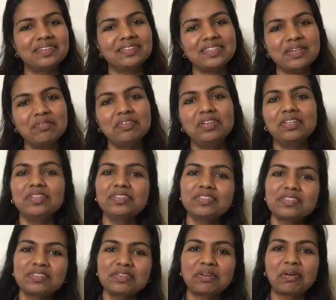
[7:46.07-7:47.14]
CV, this
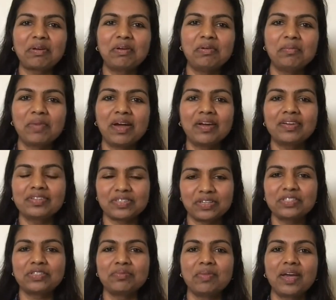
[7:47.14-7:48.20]
is a
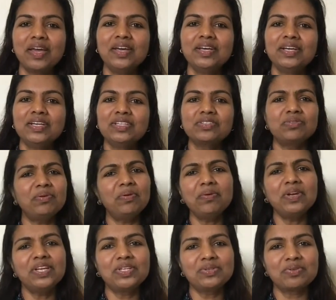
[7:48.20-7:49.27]
resume, so no
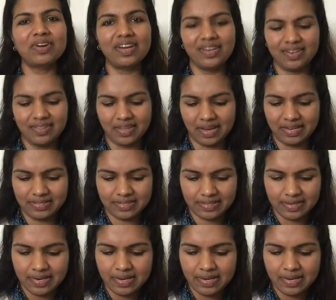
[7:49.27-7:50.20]
need to write that.